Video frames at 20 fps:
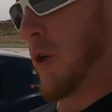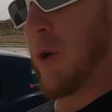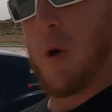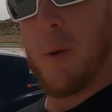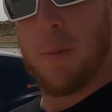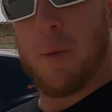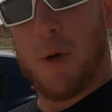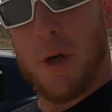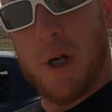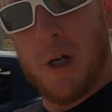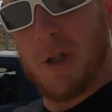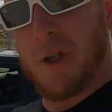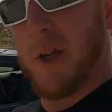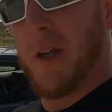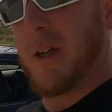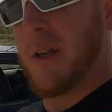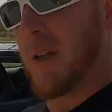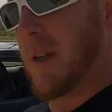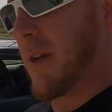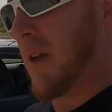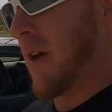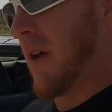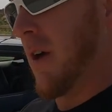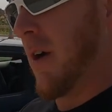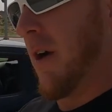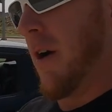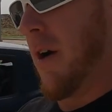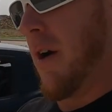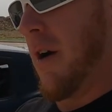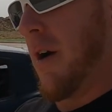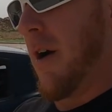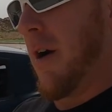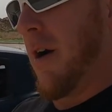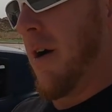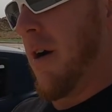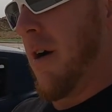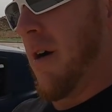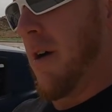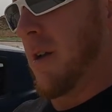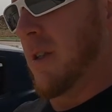to appreciate
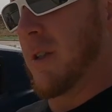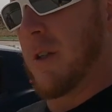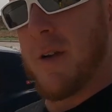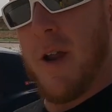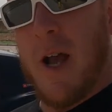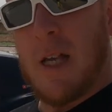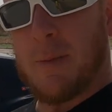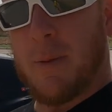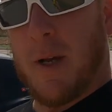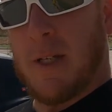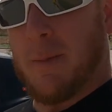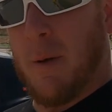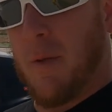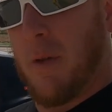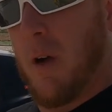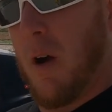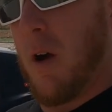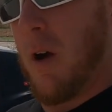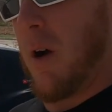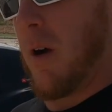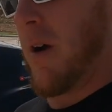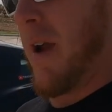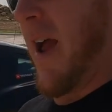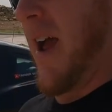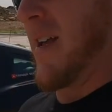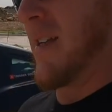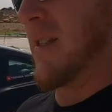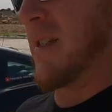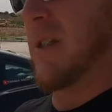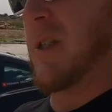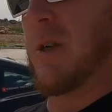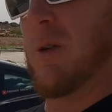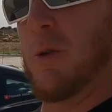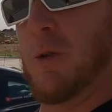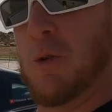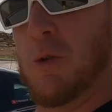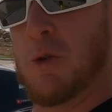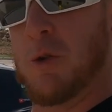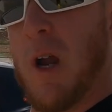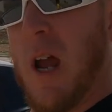certain aspects about the car as
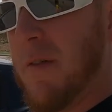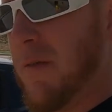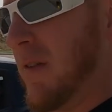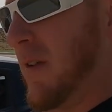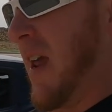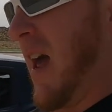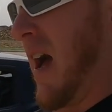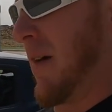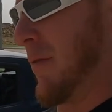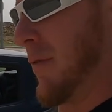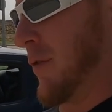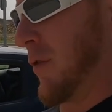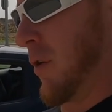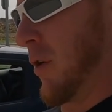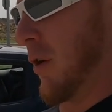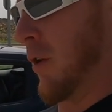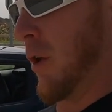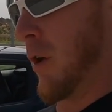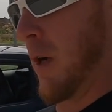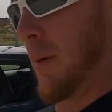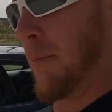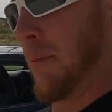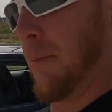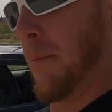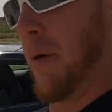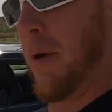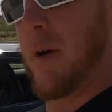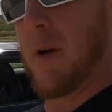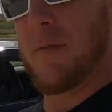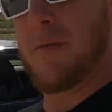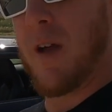you drive it and have it for a longer period of